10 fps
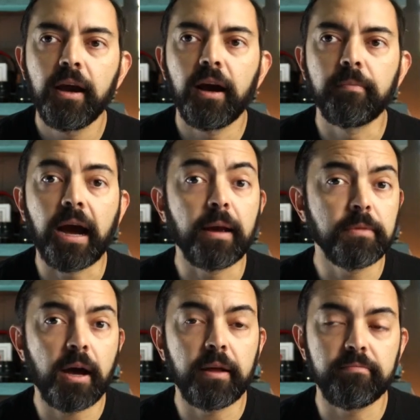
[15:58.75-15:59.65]
Um, I'm
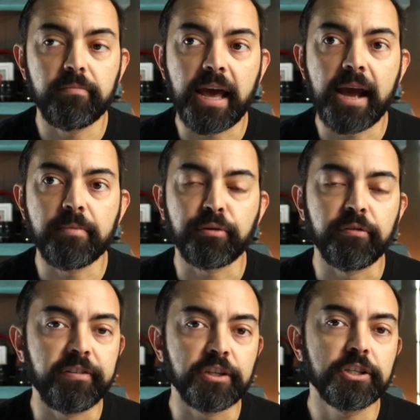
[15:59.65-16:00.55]
not that
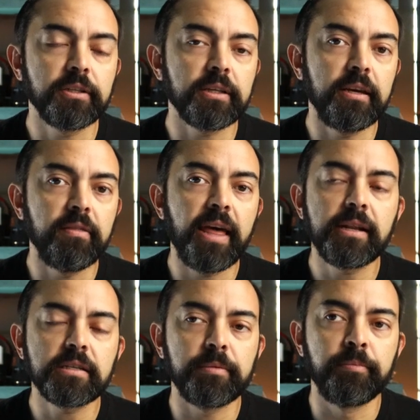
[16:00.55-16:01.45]
proficient in
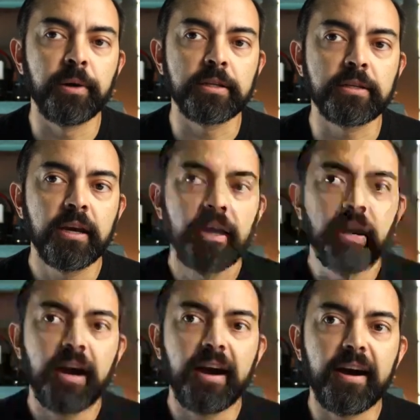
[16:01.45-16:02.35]
that, but
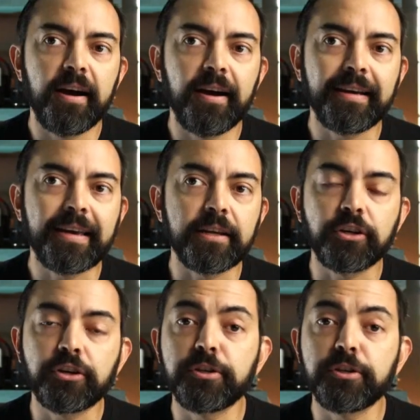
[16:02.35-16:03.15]
uh, again, it could